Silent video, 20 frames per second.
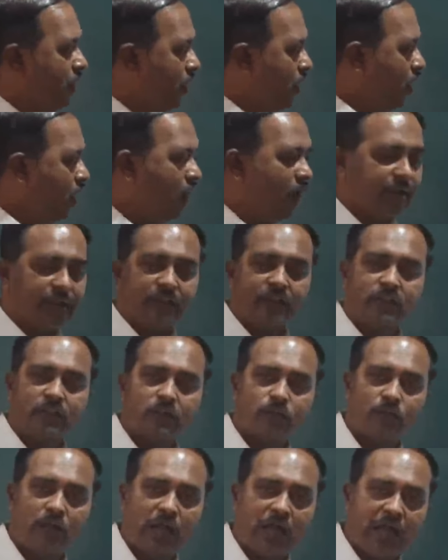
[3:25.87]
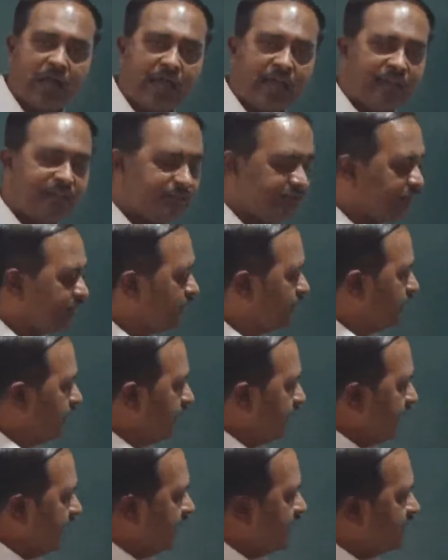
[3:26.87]
or otherwise
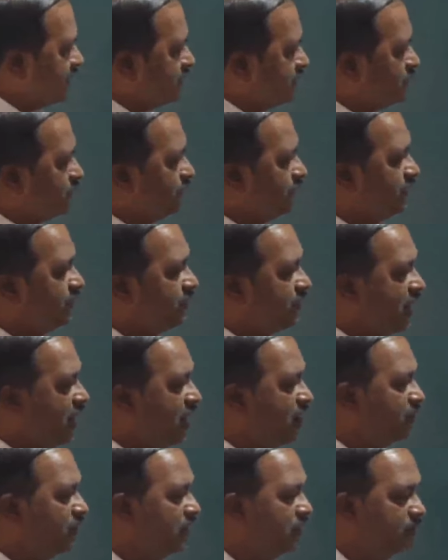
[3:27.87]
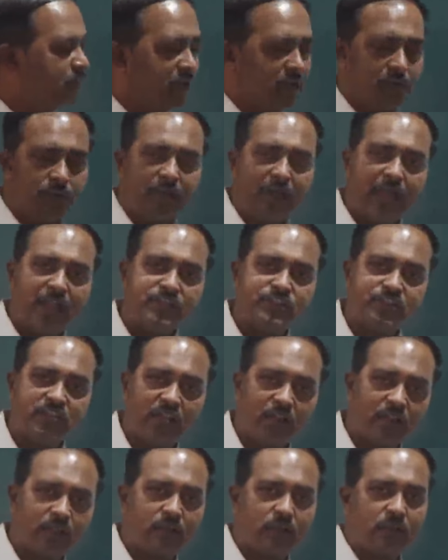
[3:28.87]
is withdrawable by
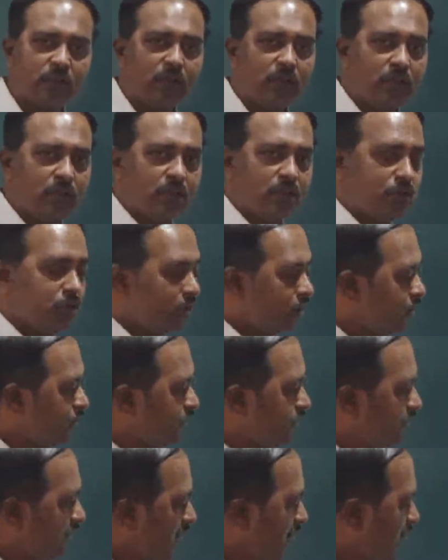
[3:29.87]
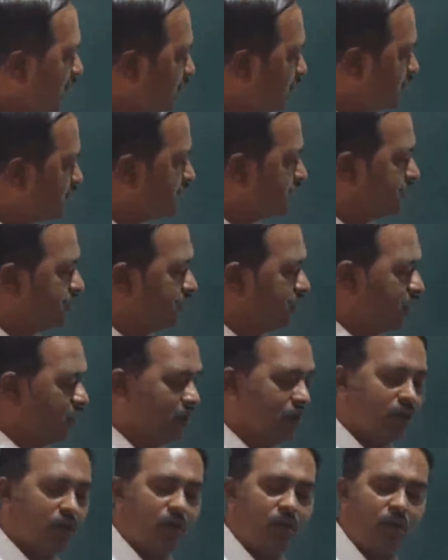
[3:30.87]
check, draft,
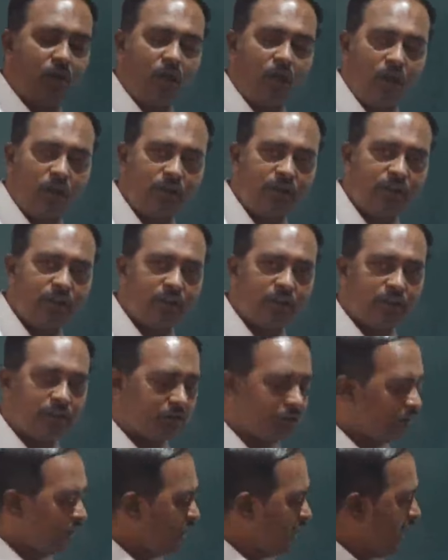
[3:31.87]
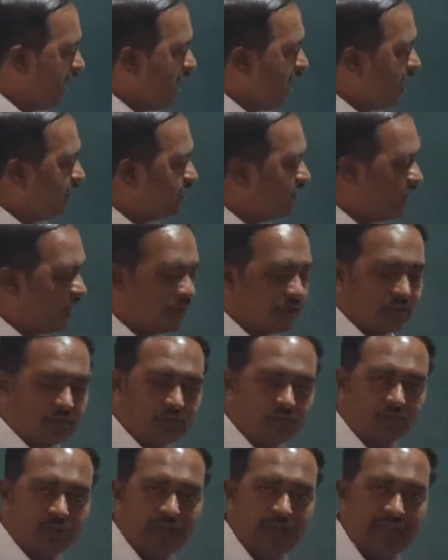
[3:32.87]
order and
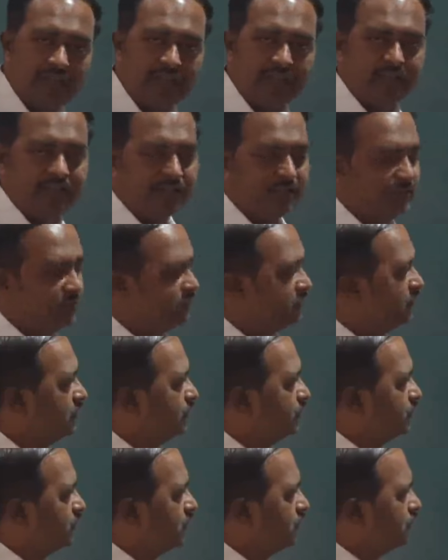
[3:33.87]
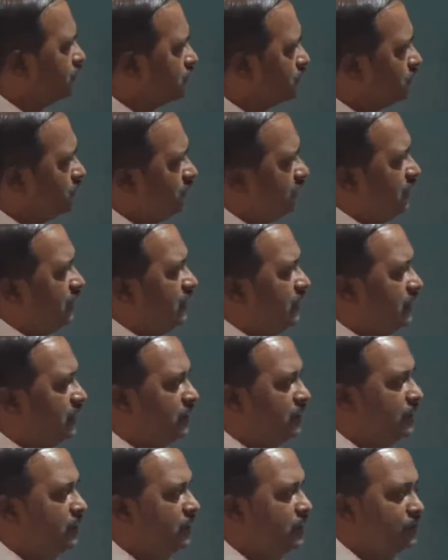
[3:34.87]
otherwise. So
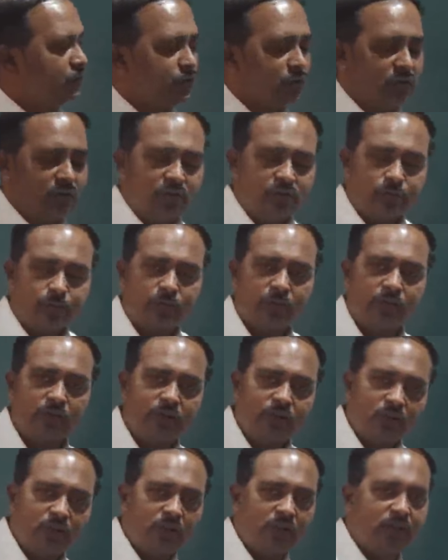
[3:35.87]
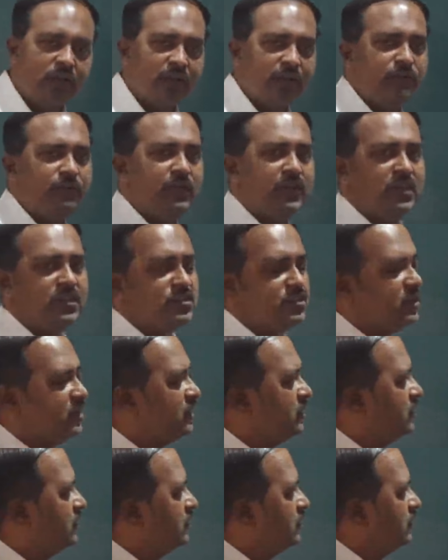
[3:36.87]
see, so in this particular
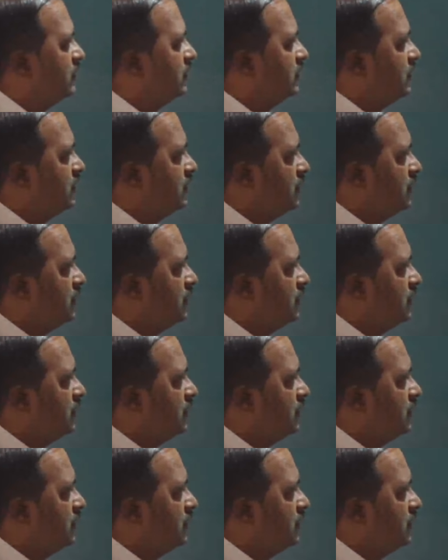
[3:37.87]
definition,